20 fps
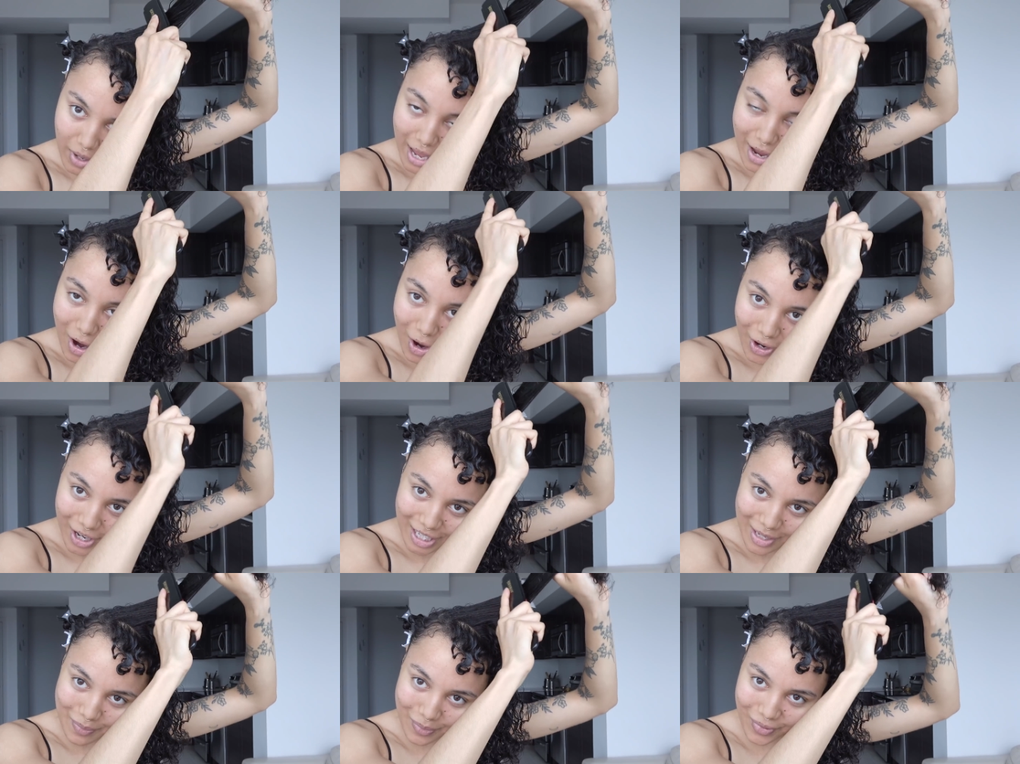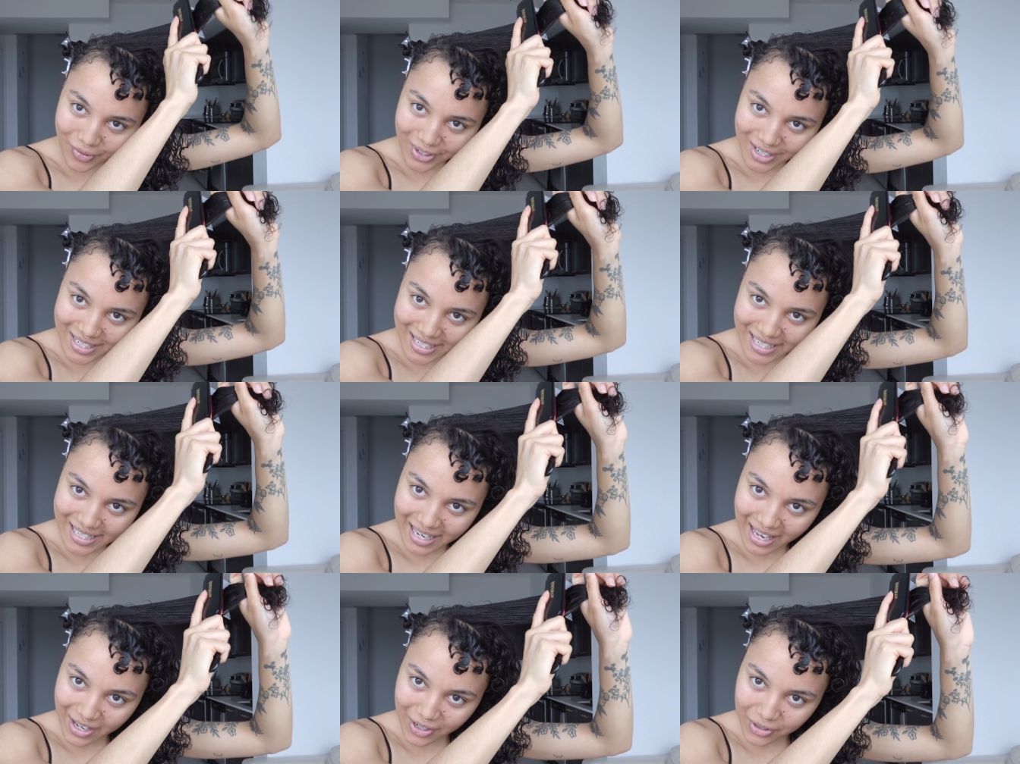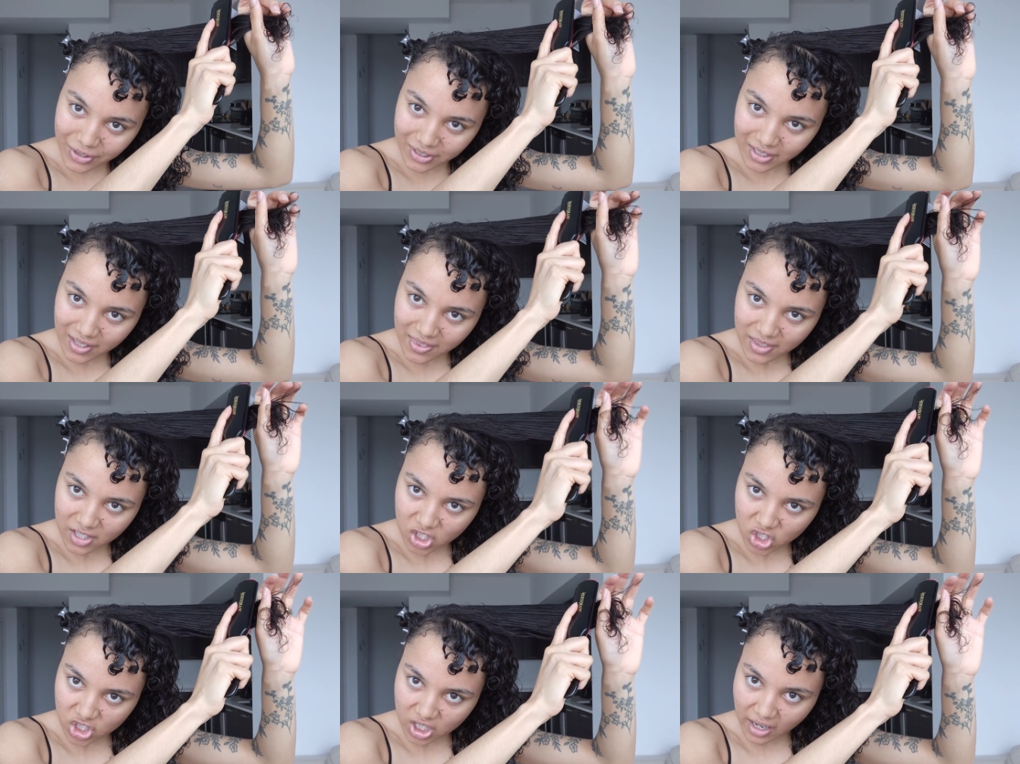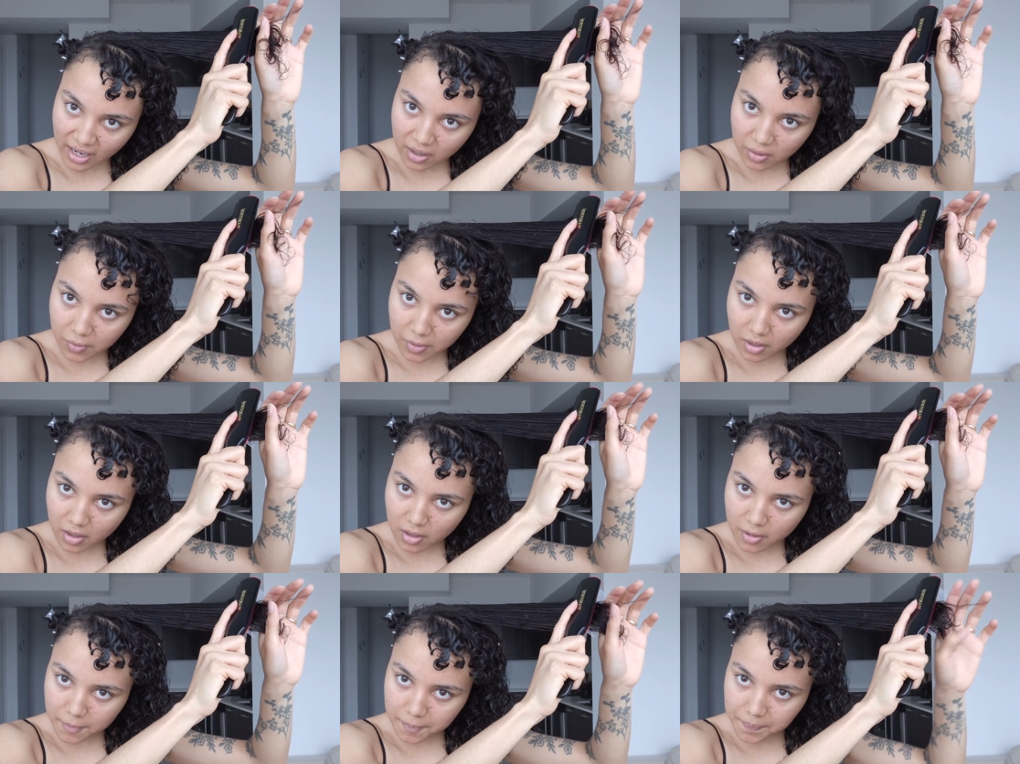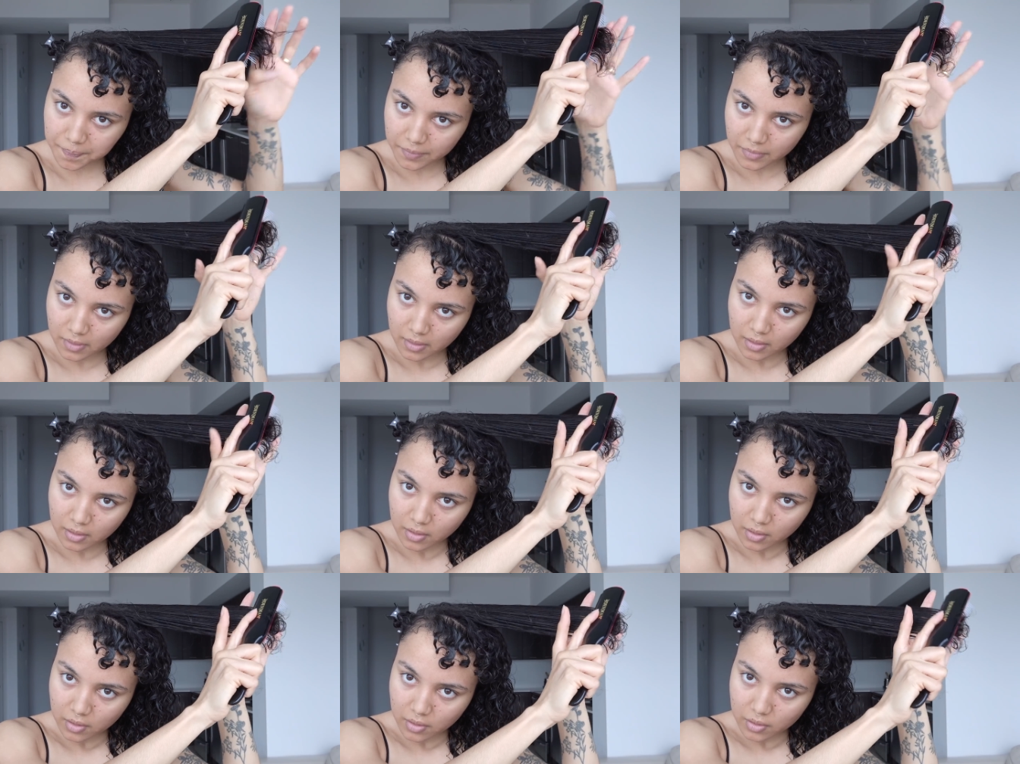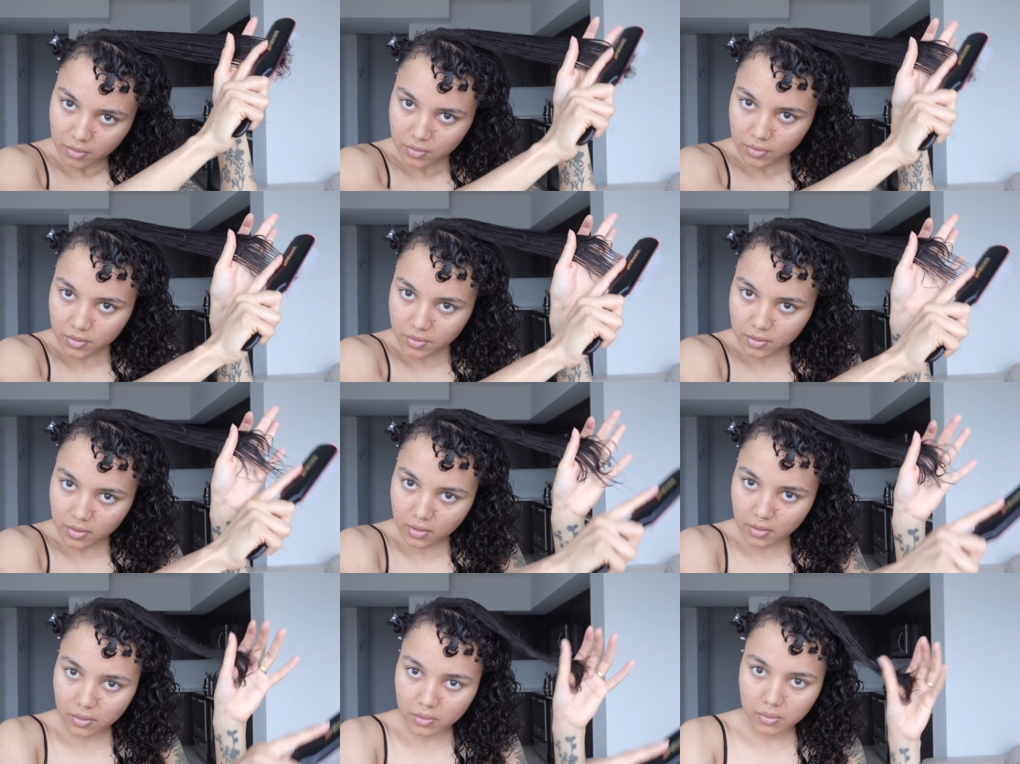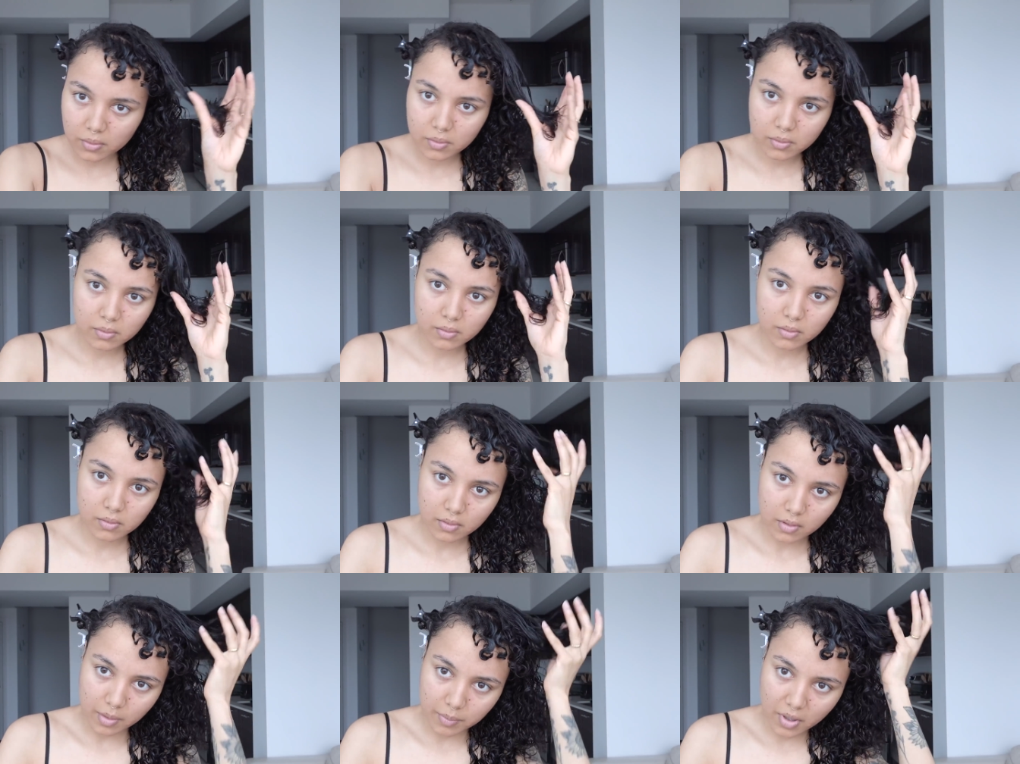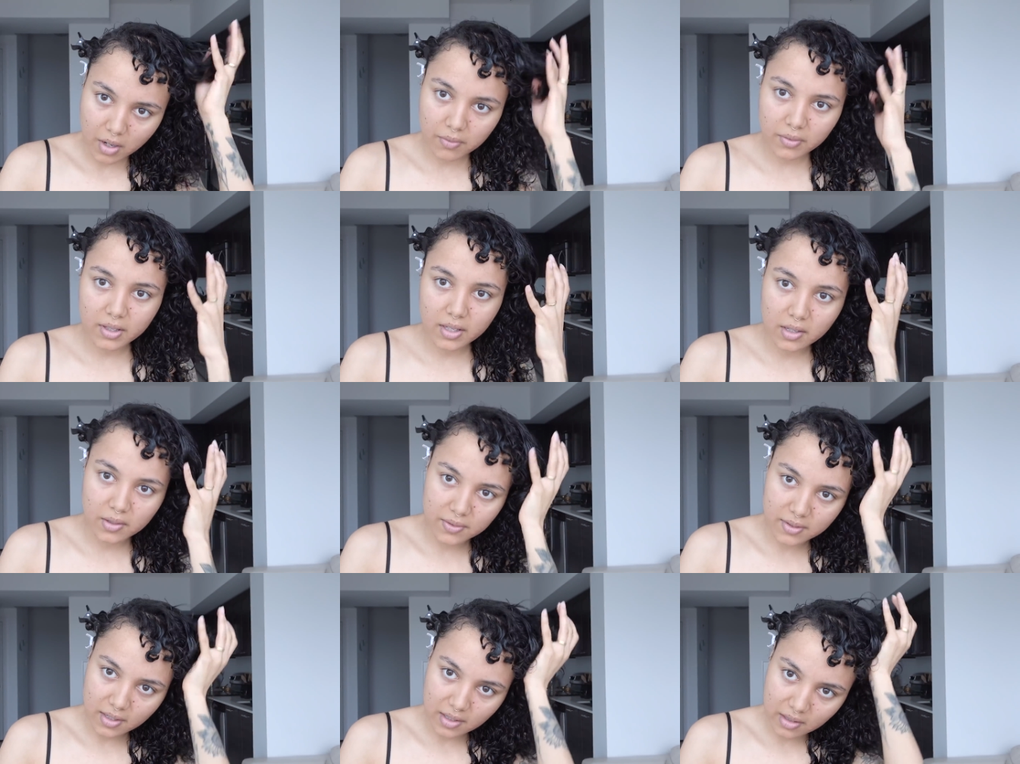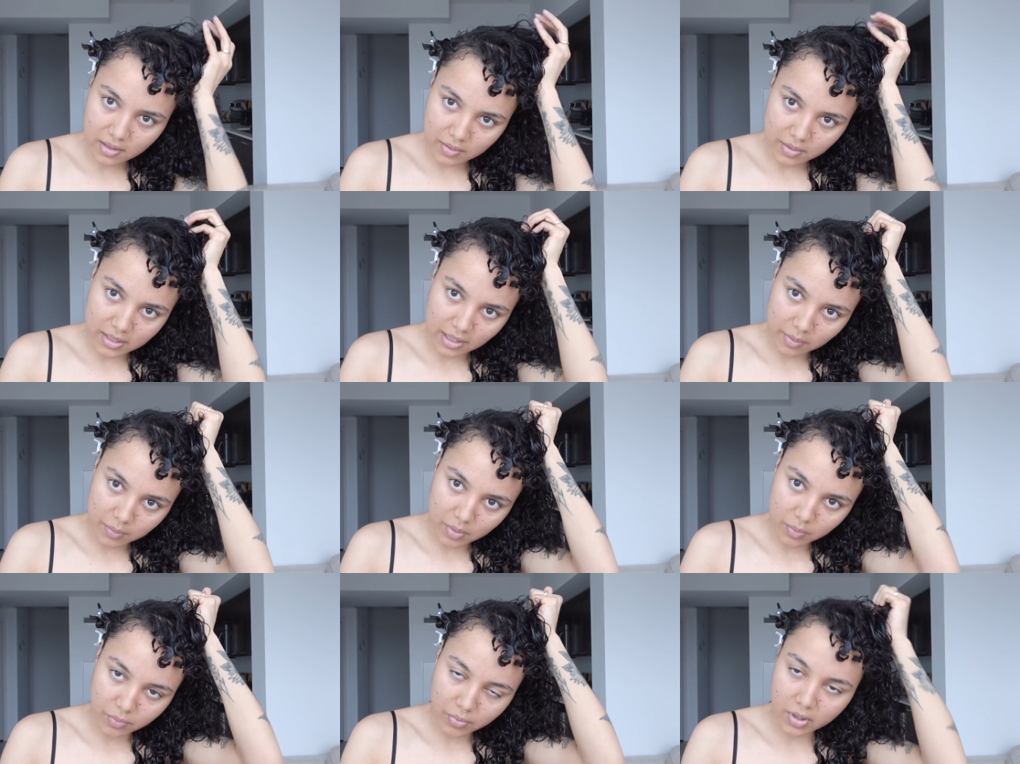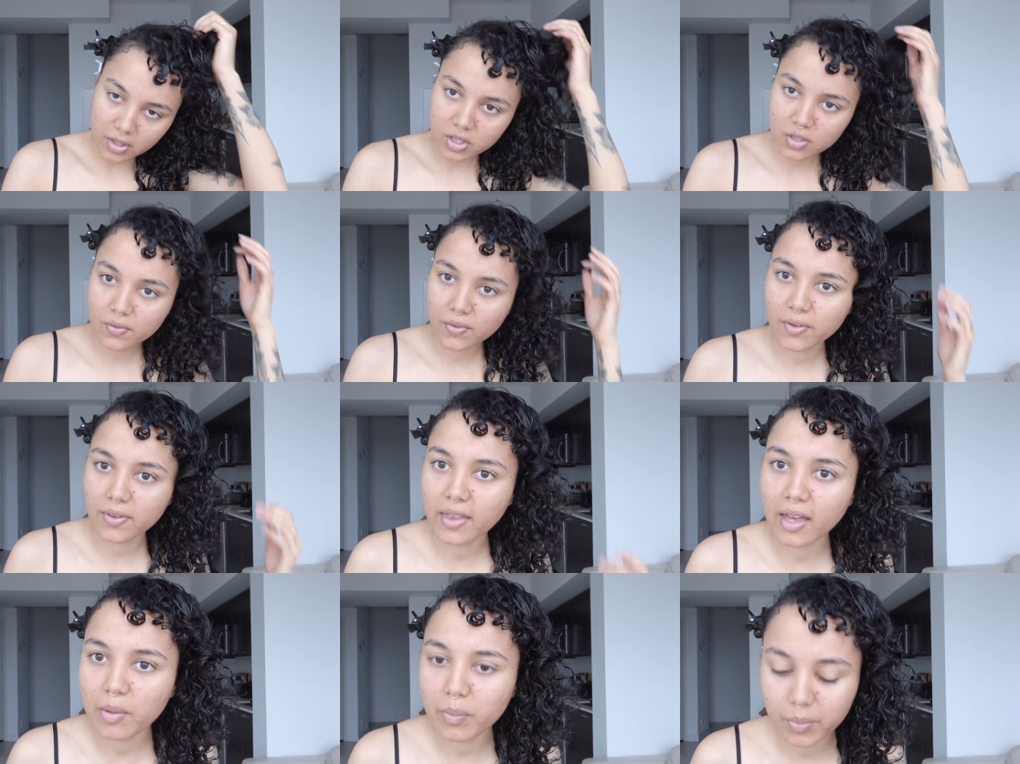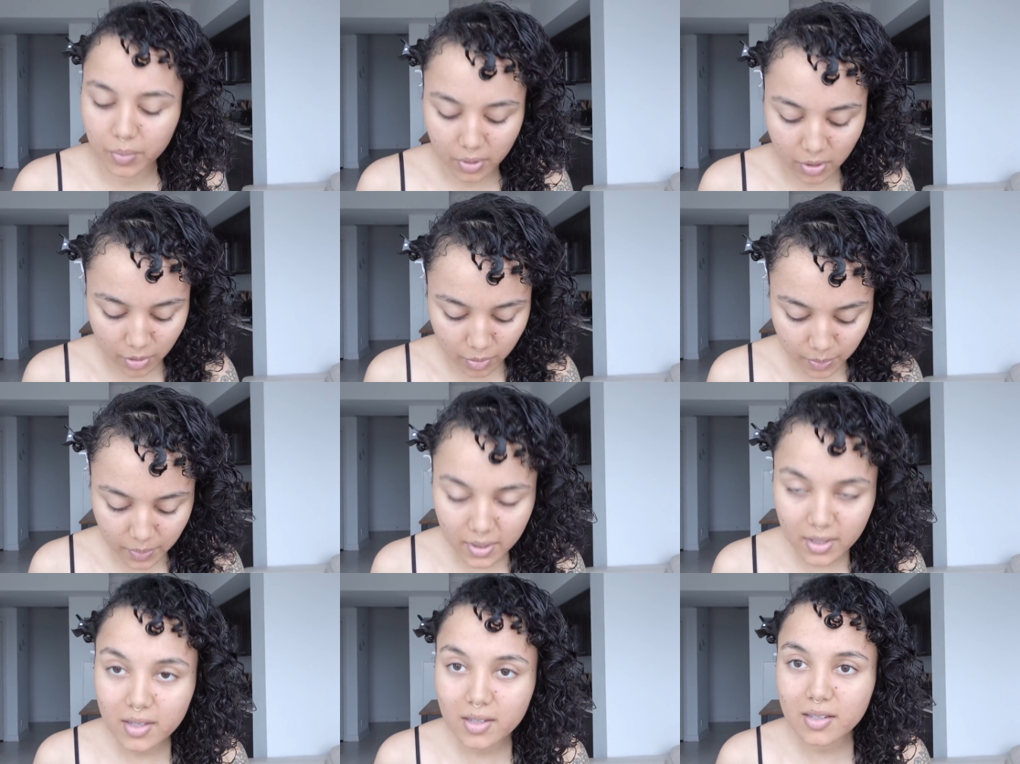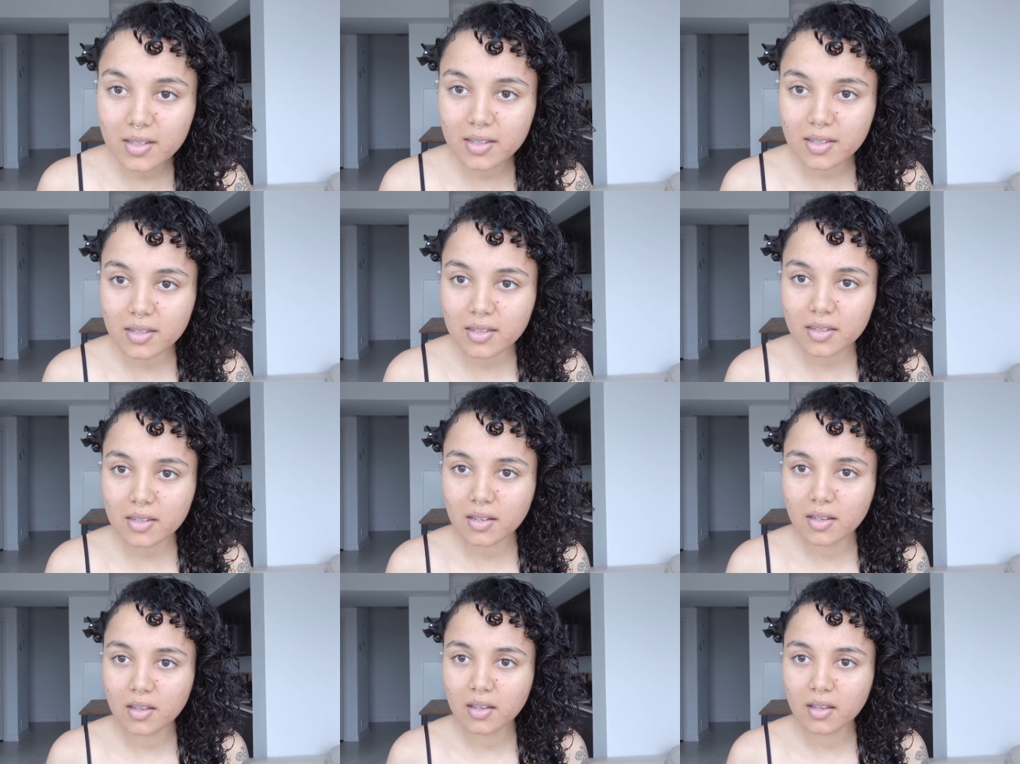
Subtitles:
I already pre-detangled in the shower, so I'm not really using the denim brush for that purpose.